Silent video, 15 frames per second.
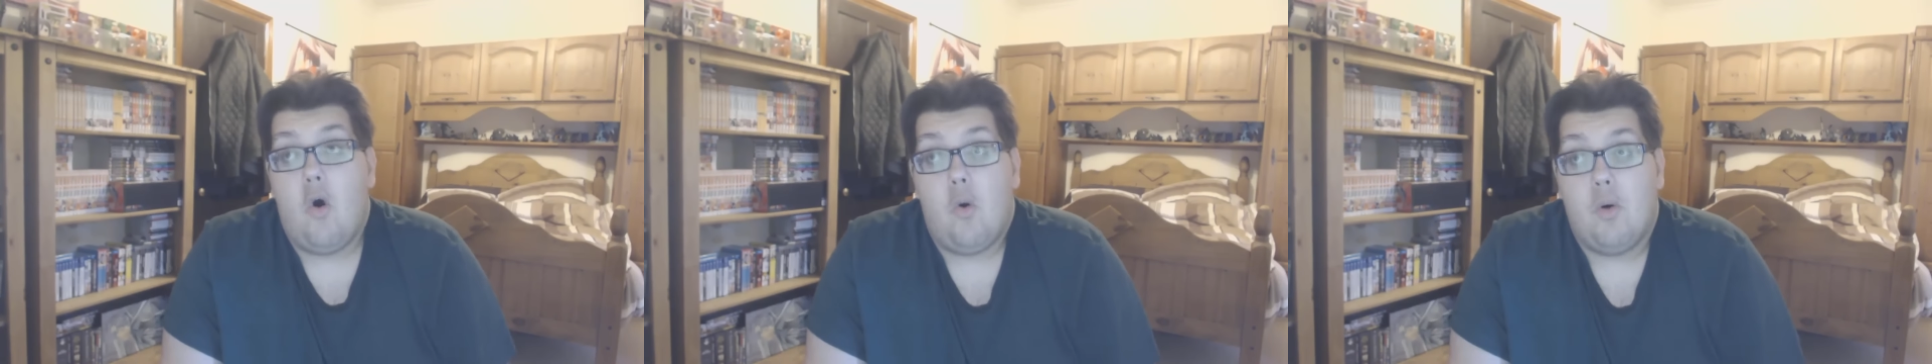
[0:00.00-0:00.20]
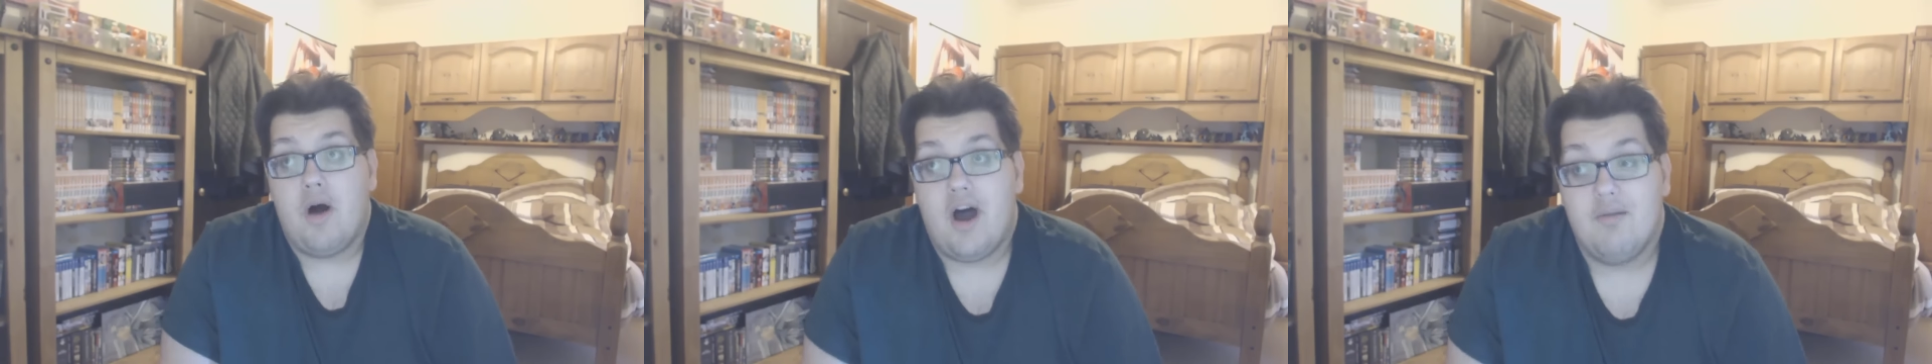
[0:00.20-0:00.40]

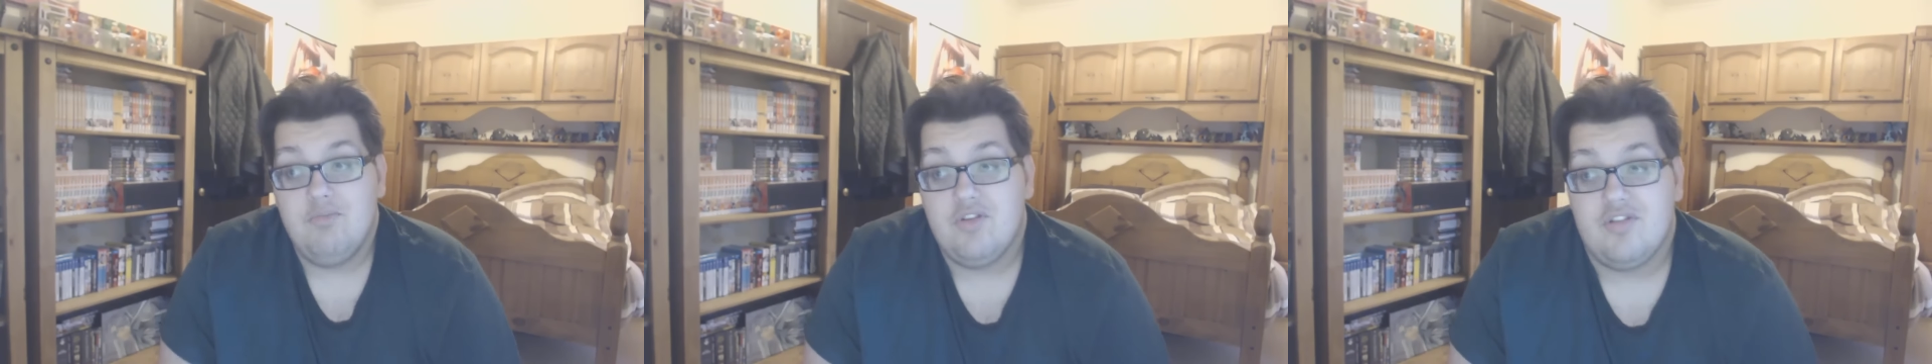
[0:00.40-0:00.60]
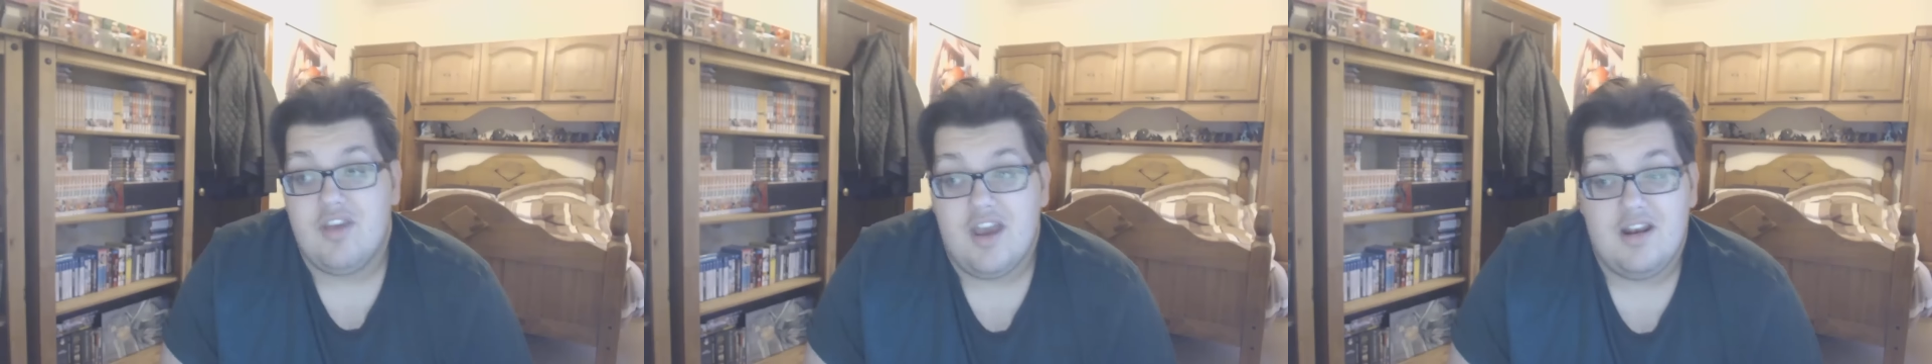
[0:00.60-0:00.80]
oh, I'm
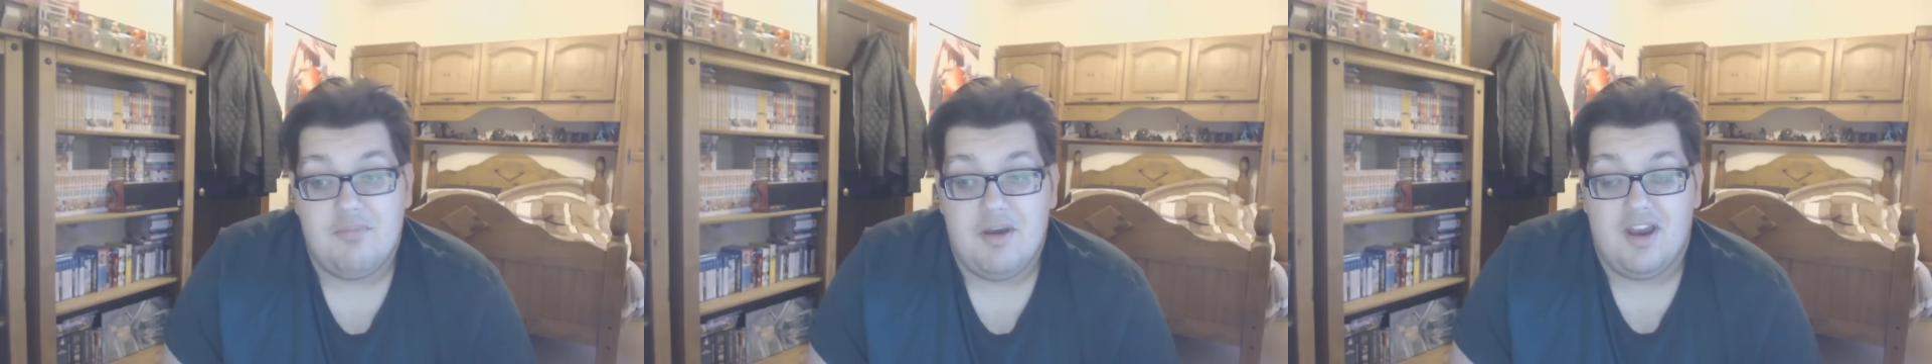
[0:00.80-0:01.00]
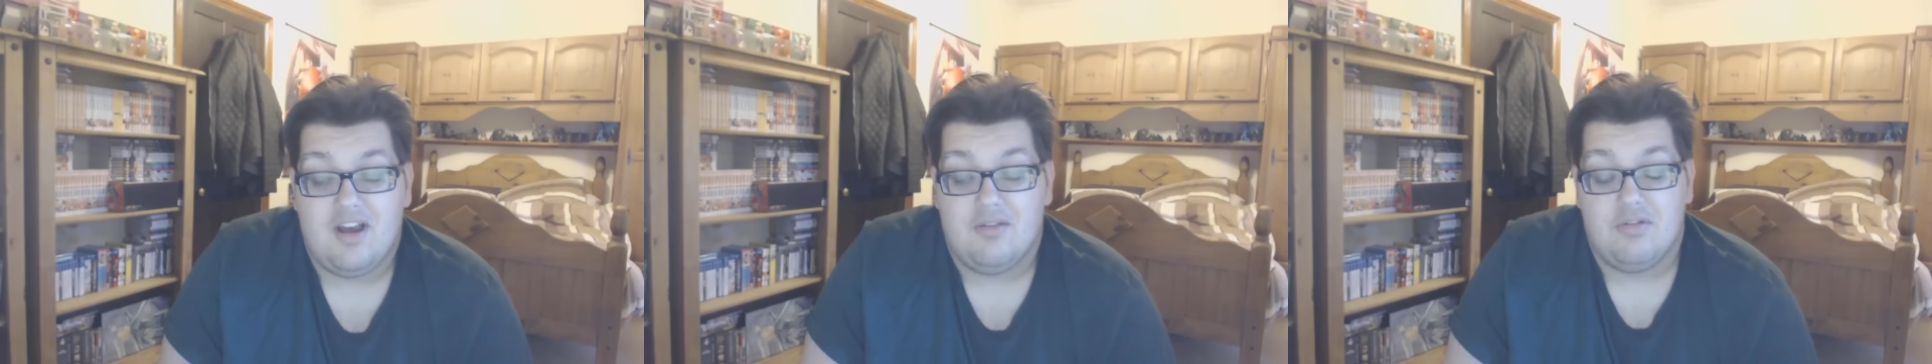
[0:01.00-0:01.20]
just here to
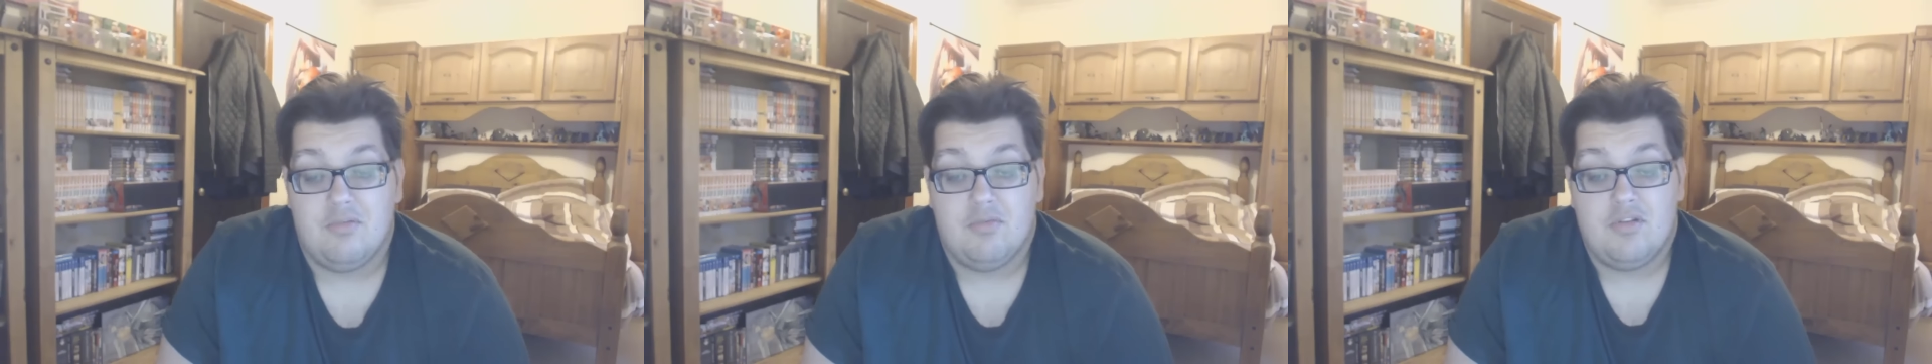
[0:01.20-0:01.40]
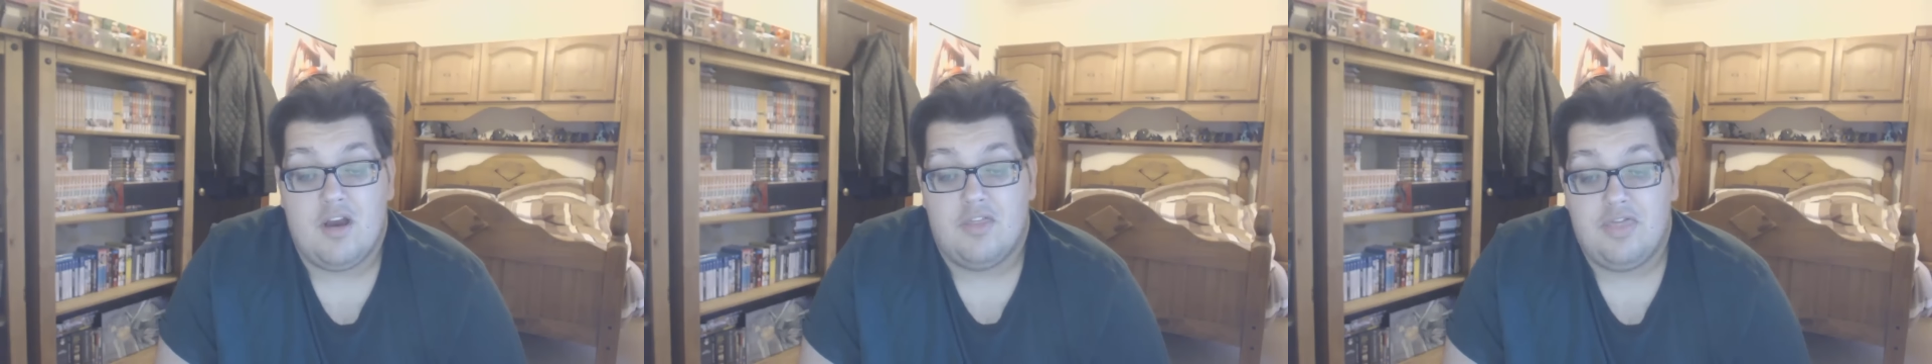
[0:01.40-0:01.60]
pick up
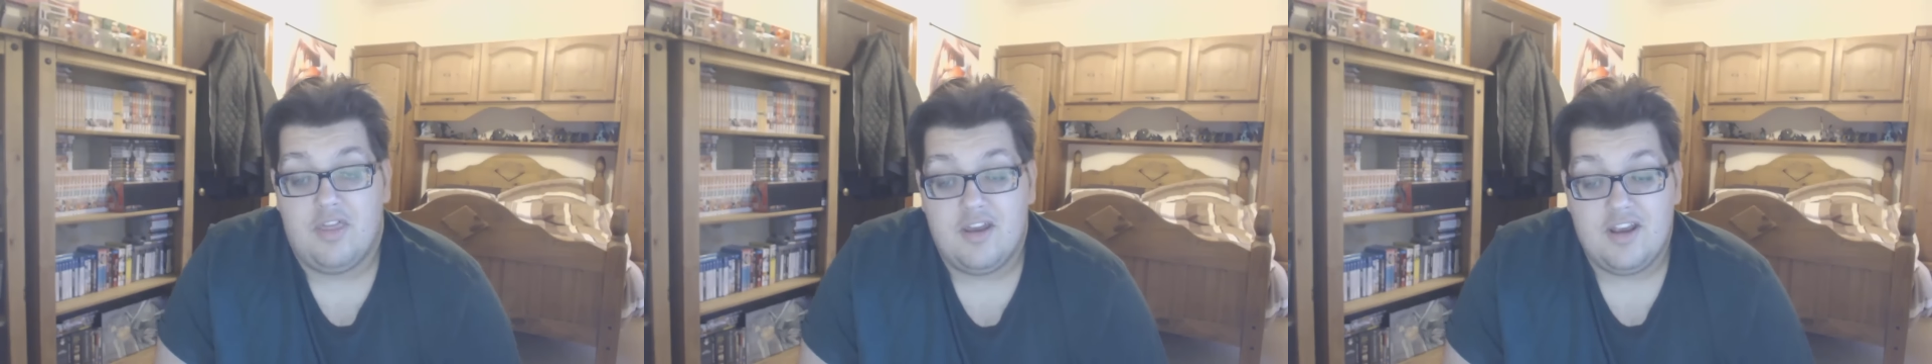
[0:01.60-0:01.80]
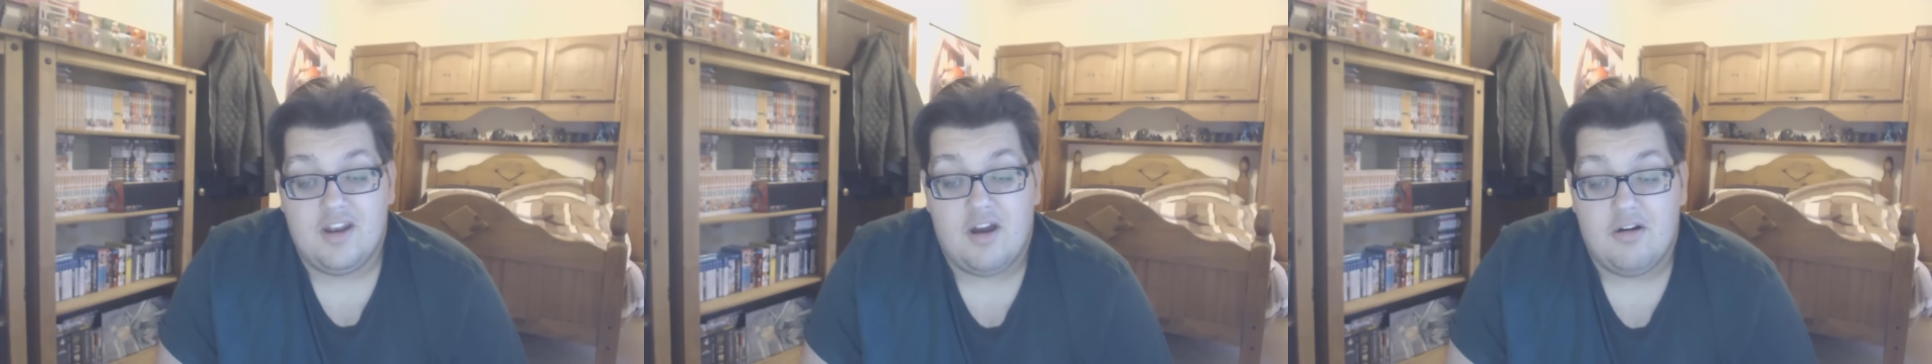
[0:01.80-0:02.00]
some stuff,
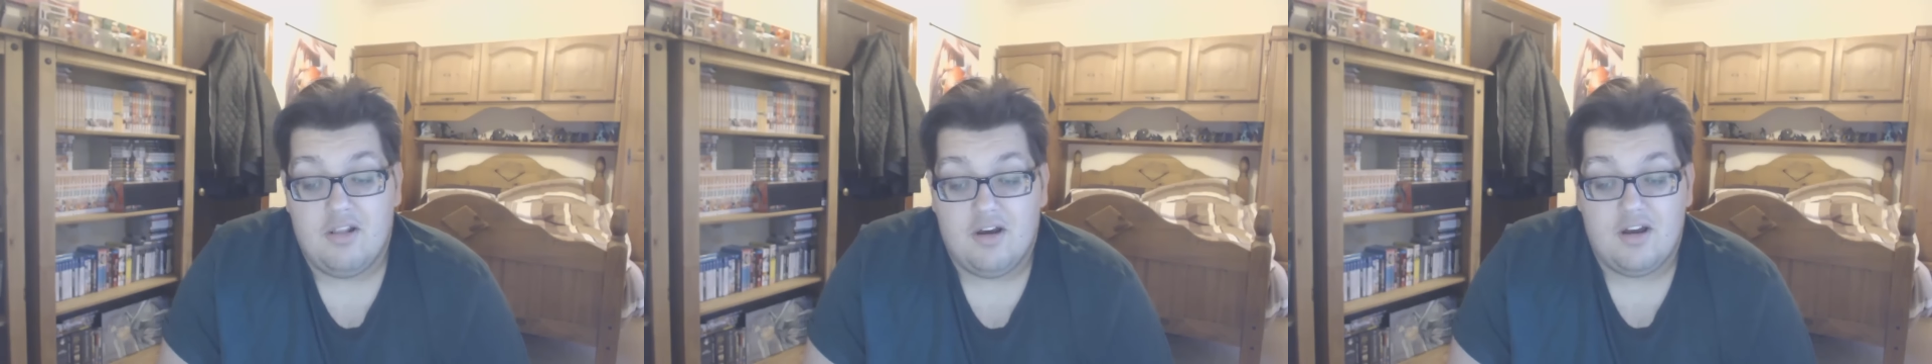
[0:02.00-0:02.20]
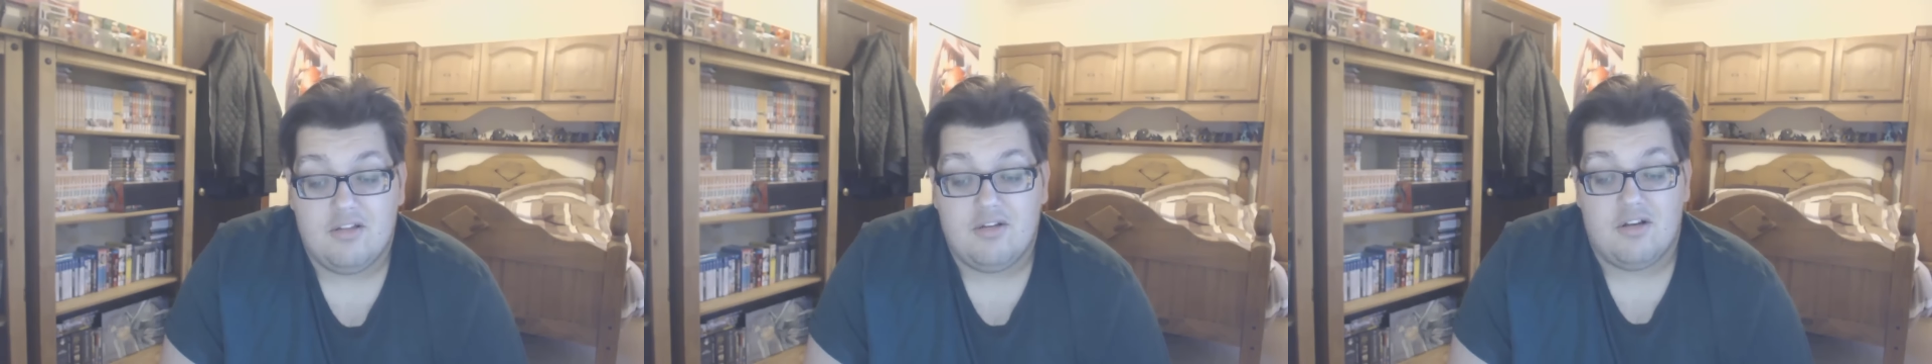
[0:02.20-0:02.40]
that, you know,
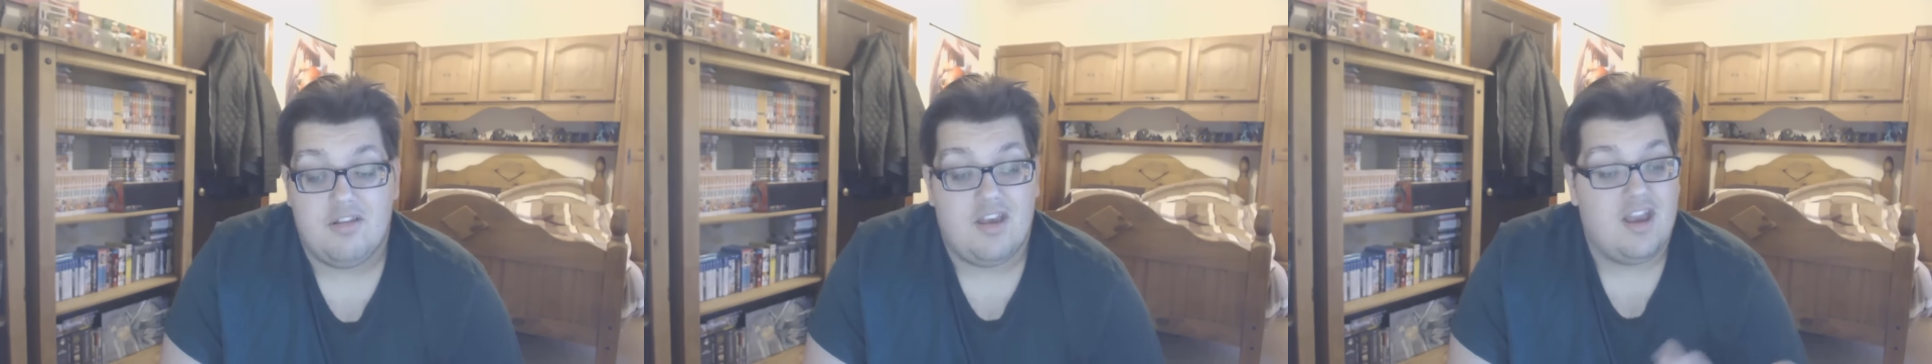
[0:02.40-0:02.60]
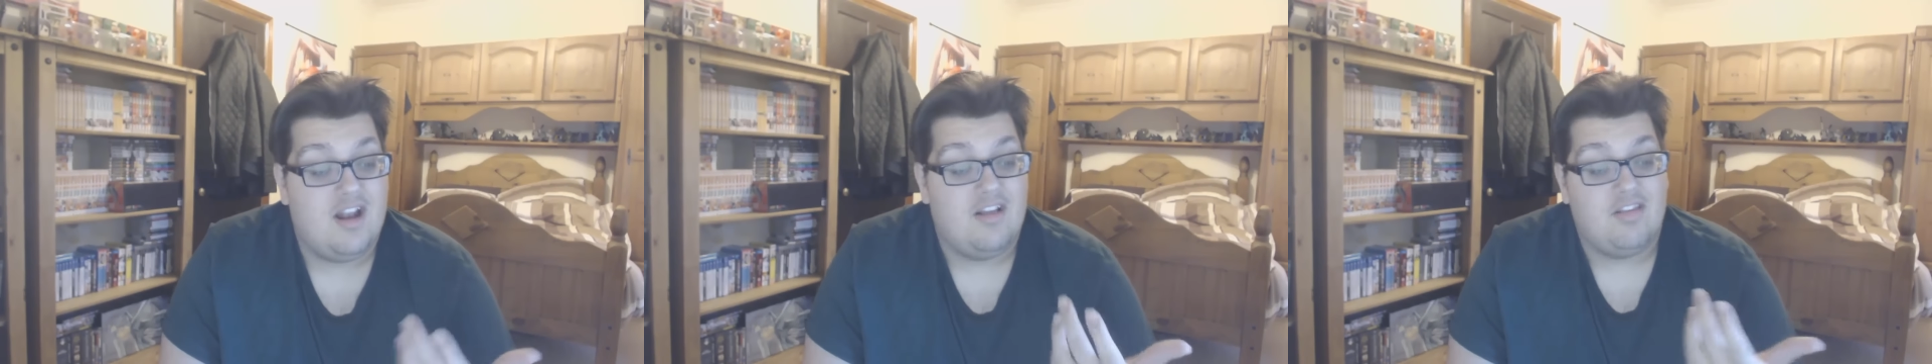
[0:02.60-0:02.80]
like, toss here.